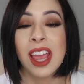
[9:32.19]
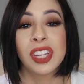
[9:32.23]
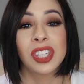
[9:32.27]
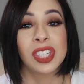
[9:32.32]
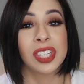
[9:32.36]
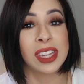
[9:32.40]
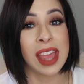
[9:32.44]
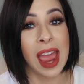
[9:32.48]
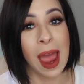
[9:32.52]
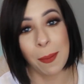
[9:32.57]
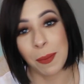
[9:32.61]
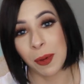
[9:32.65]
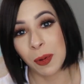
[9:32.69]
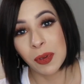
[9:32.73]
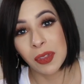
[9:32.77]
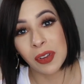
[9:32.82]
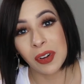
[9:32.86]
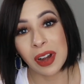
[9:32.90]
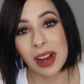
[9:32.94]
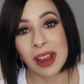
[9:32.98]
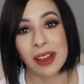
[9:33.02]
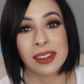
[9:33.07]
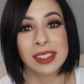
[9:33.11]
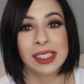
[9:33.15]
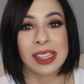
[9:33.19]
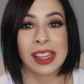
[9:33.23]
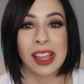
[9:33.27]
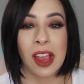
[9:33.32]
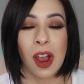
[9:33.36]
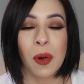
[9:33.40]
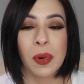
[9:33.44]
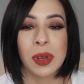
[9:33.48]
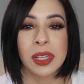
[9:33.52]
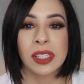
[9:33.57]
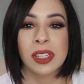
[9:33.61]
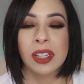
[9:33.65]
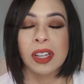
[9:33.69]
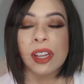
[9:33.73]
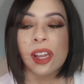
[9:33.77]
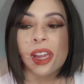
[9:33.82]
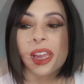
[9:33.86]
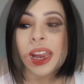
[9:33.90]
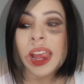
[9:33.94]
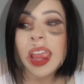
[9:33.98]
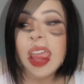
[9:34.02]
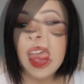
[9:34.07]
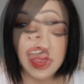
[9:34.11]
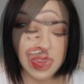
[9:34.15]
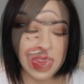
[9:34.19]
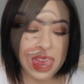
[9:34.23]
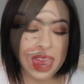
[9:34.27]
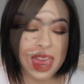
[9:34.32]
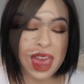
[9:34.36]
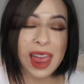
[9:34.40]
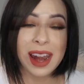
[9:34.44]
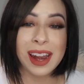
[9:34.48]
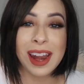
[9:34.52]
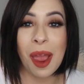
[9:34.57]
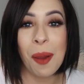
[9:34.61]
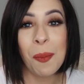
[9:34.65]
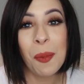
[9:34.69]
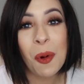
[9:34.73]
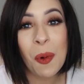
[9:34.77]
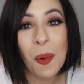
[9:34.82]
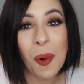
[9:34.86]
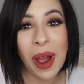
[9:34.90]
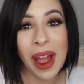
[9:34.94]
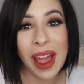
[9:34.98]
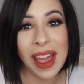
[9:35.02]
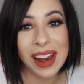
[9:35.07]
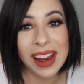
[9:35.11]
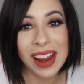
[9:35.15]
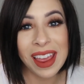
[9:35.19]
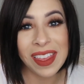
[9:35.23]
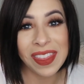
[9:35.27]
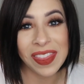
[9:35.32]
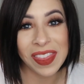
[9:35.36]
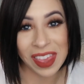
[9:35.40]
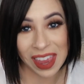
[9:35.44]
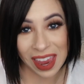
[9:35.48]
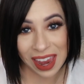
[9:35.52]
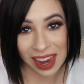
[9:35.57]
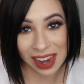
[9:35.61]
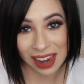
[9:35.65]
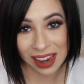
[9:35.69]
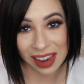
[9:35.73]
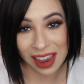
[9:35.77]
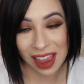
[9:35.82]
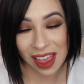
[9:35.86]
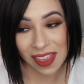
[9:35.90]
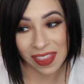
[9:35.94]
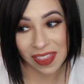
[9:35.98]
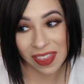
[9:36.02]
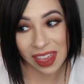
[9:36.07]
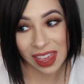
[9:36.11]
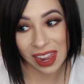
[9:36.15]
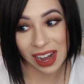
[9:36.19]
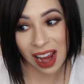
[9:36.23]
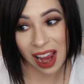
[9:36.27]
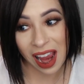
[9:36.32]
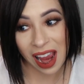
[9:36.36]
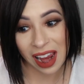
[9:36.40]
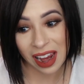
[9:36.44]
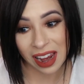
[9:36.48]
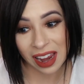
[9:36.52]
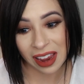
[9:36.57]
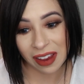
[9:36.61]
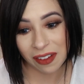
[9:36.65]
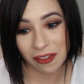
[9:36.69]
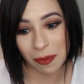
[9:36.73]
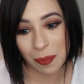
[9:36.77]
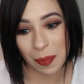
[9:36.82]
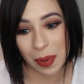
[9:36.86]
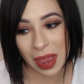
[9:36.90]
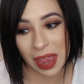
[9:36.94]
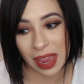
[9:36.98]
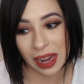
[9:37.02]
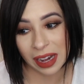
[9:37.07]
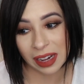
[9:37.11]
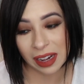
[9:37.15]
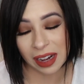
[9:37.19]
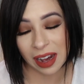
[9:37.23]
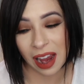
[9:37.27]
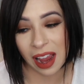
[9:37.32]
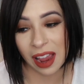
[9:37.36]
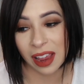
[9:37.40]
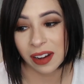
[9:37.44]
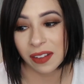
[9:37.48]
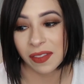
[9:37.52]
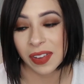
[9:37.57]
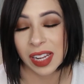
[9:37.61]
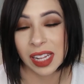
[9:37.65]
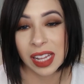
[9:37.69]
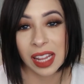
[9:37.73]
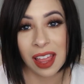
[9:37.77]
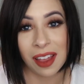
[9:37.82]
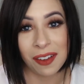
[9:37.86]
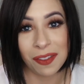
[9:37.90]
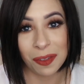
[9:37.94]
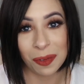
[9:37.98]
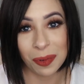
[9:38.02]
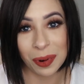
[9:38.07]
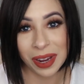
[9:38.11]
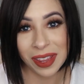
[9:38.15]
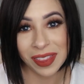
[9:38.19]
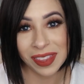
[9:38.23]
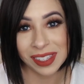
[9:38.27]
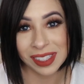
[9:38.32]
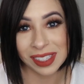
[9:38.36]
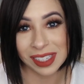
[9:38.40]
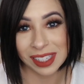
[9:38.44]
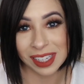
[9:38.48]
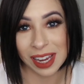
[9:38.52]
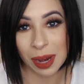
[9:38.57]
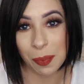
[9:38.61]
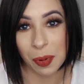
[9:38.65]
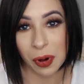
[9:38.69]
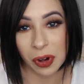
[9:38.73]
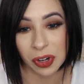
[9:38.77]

She's happy with her nails and they always look good. The number one thing that I have been kind of in love with since I